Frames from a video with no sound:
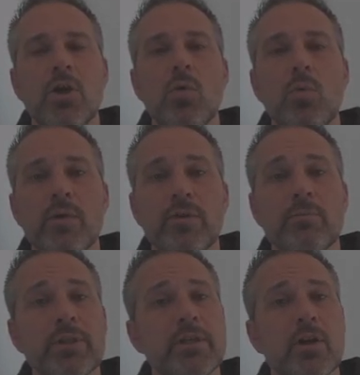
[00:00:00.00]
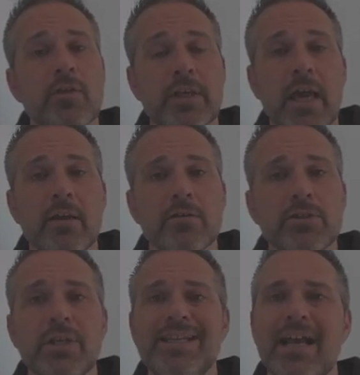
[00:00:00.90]
We've completed all the
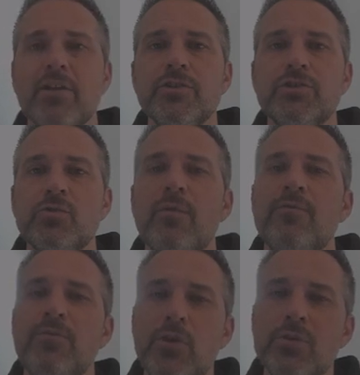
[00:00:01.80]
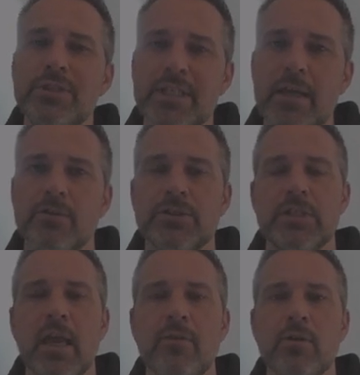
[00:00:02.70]
getters. Now let's do a few setters
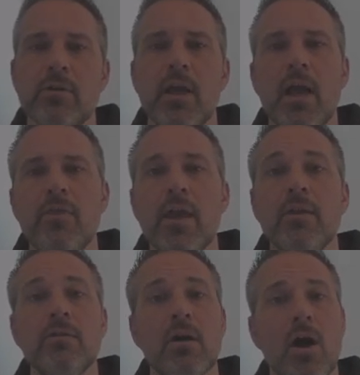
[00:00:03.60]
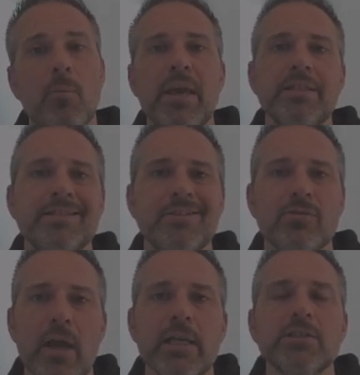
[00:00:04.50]
together, and then I'll paste in
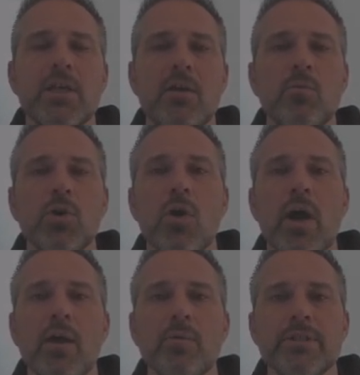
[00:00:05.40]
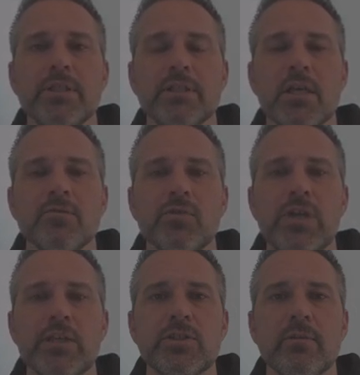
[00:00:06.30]
the rest and we'll go ahead with the successful
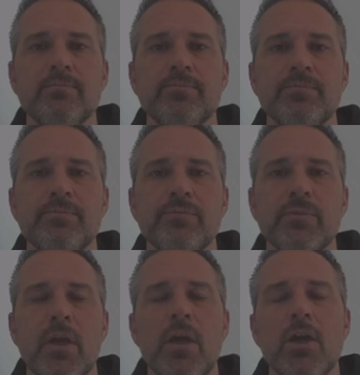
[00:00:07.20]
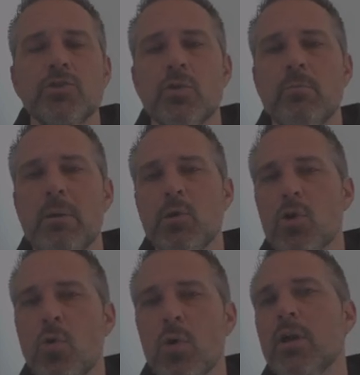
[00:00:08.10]
testing. So remember a
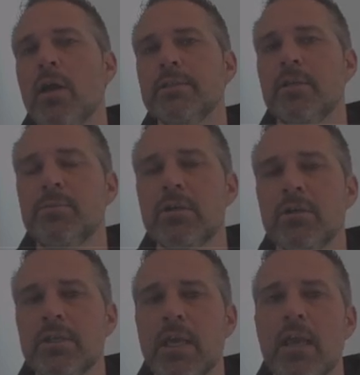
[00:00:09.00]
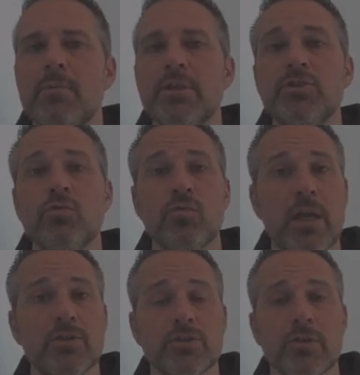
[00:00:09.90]
core concept here in the game is to
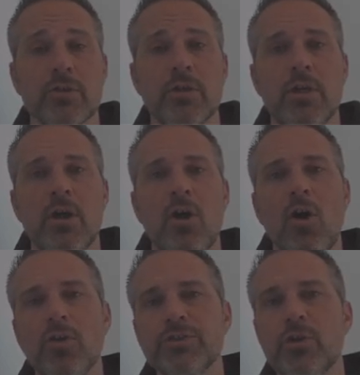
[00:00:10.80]
register. Also,